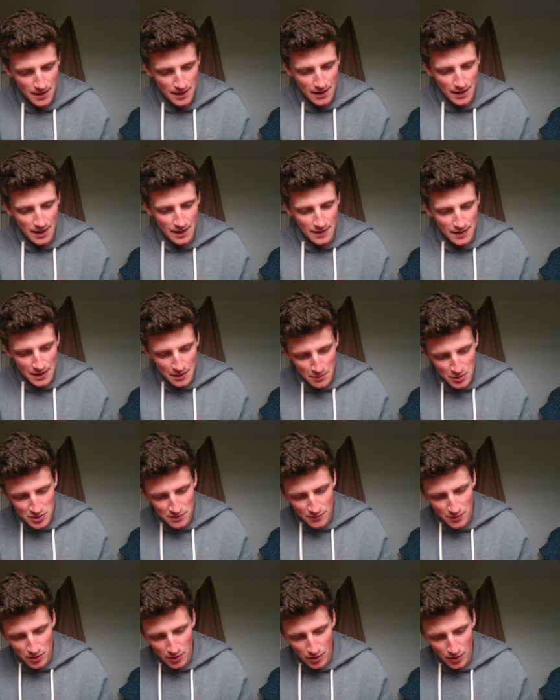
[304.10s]
In the image of
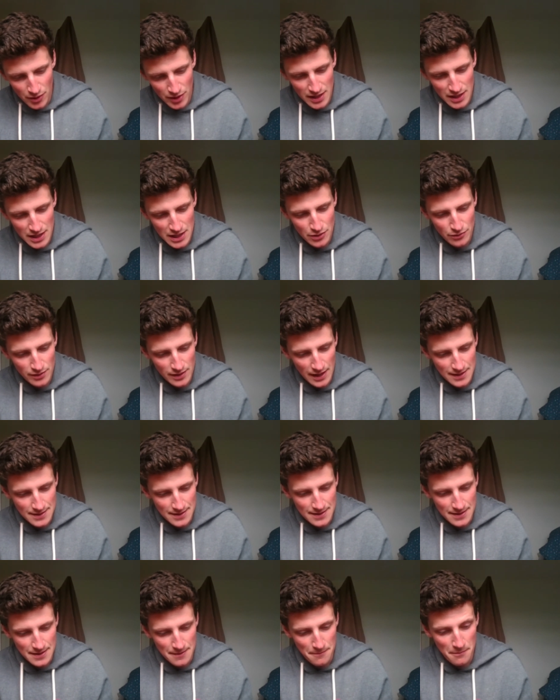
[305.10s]
God, he created
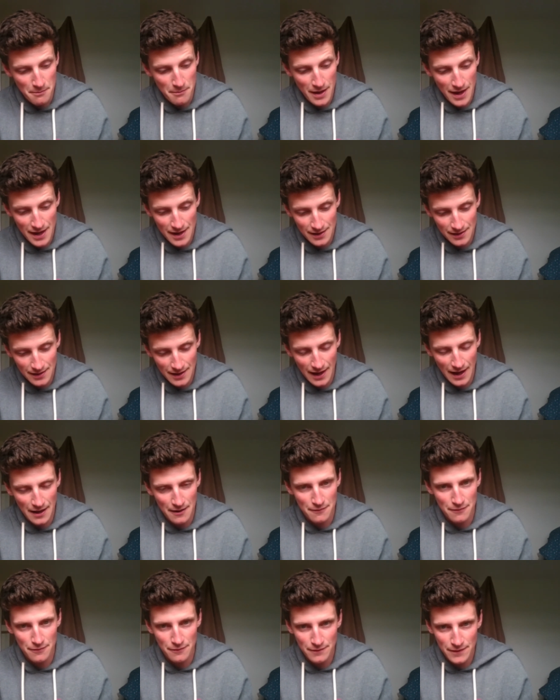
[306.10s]
them. Male
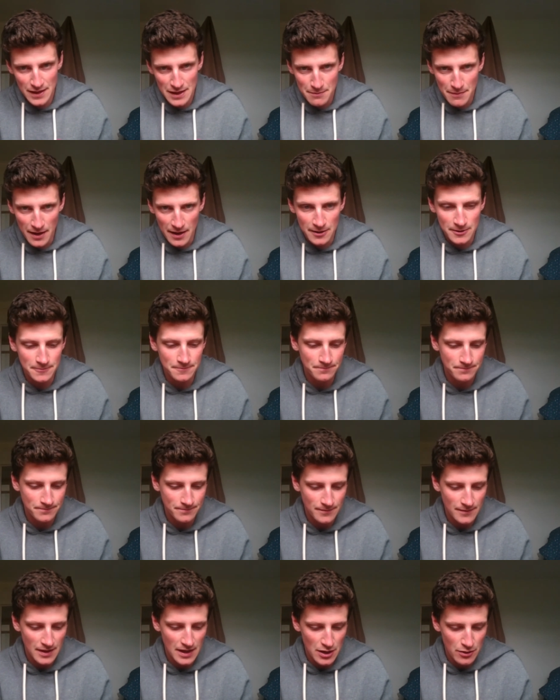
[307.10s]
and female,
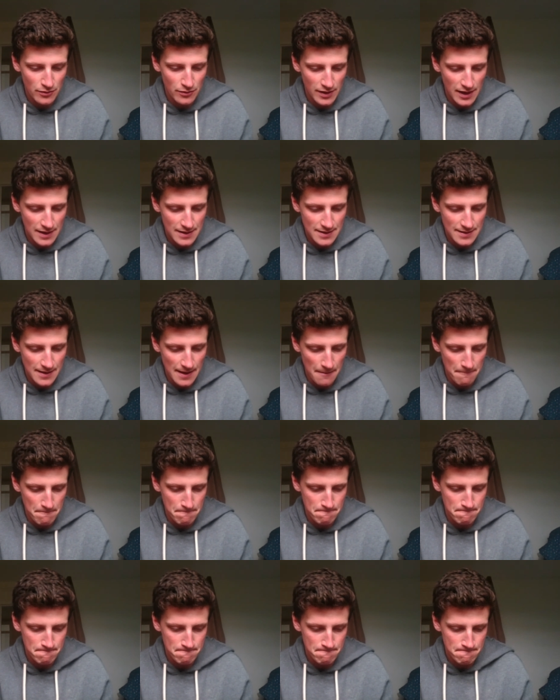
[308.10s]
he created them.
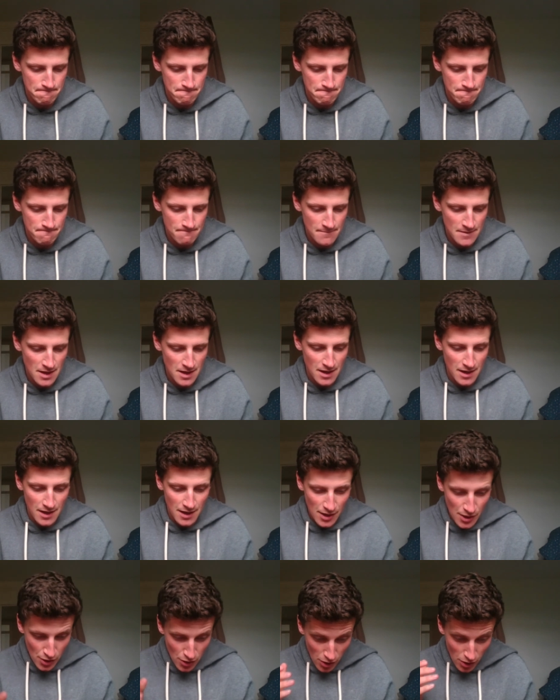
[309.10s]

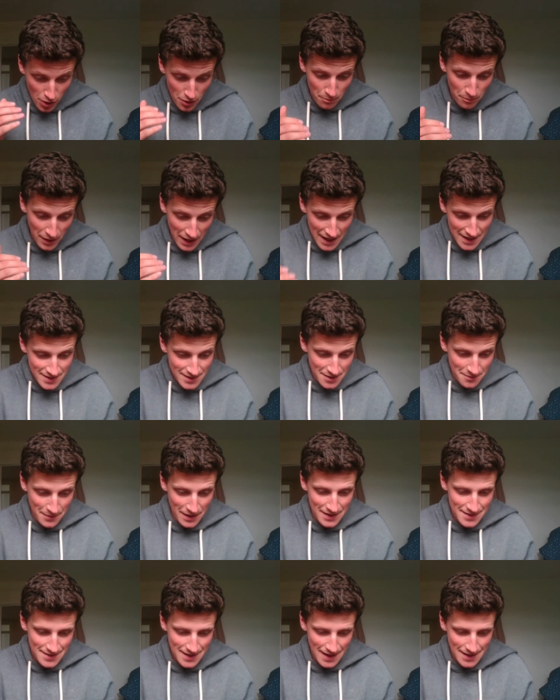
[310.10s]
God blessed them
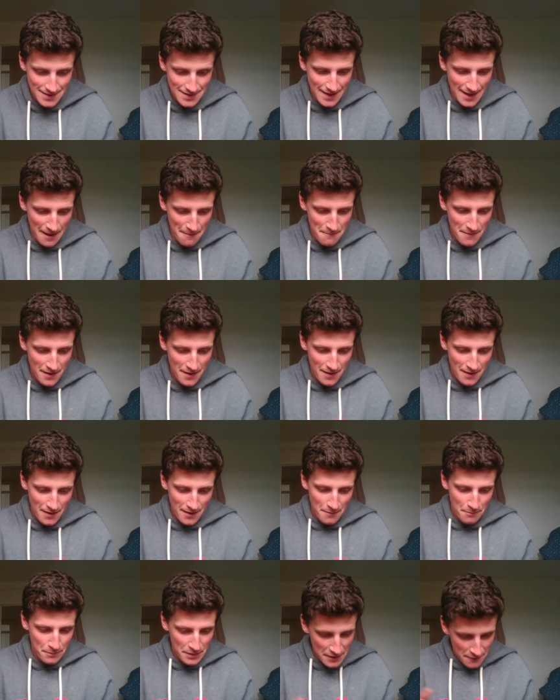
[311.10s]
and said to them,
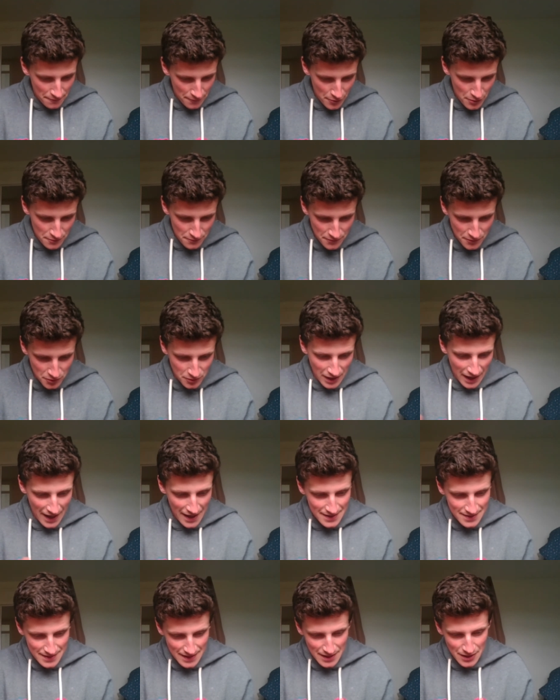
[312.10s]
Be fruitful
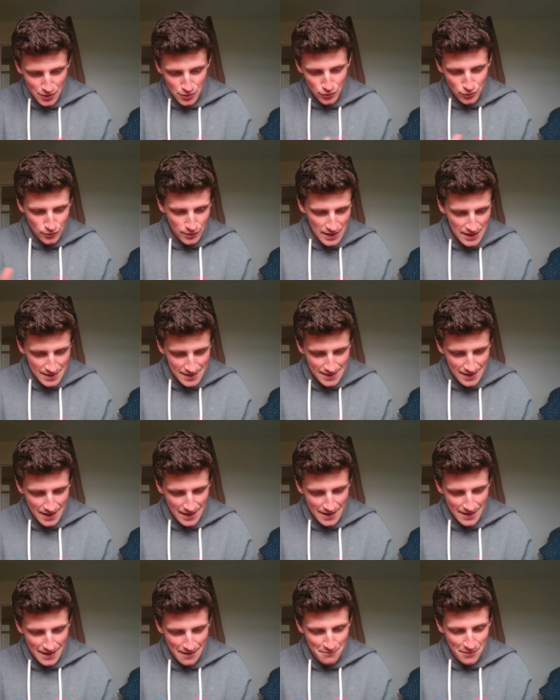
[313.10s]
and increase in
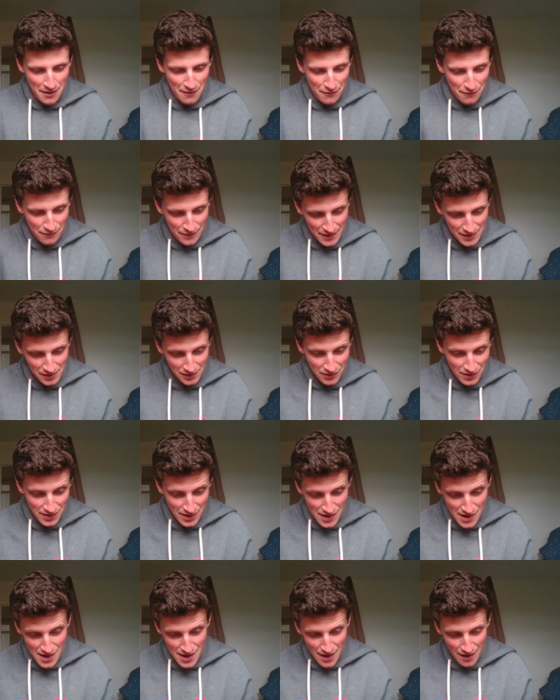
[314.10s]
number, fill the
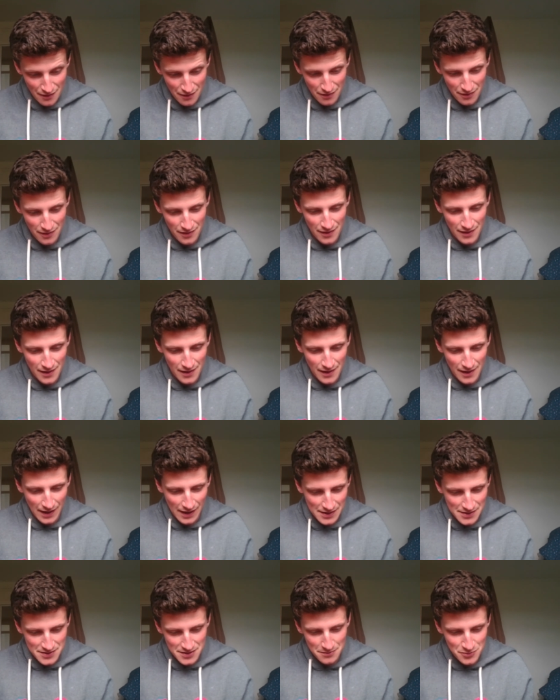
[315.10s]
earth
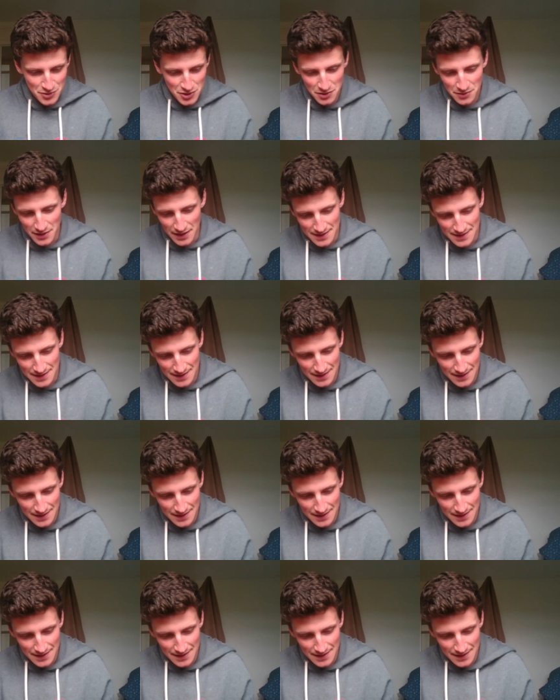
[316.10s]
and subdue it.